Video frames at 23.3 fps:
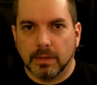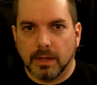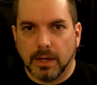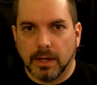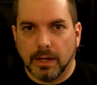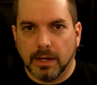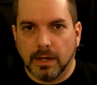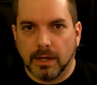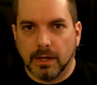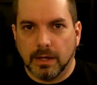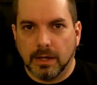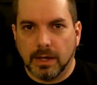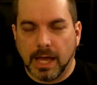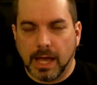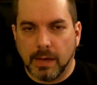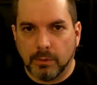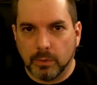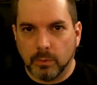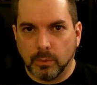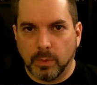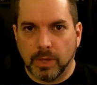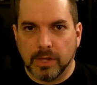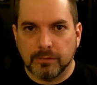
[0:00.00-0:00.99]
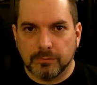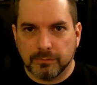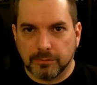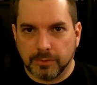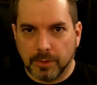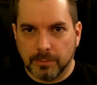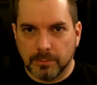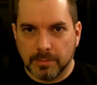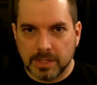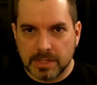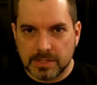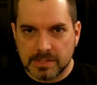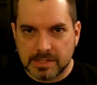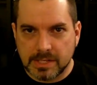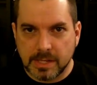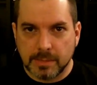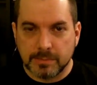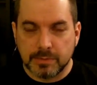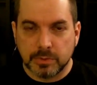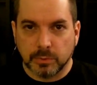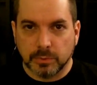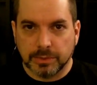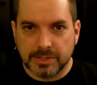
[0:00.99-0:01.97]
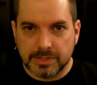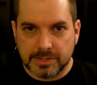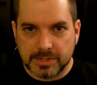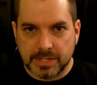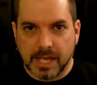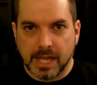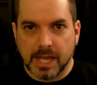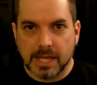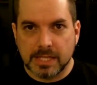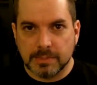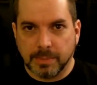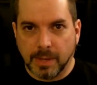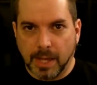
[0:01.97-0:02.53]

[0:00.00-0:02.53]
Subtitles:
how it went from conceptual designs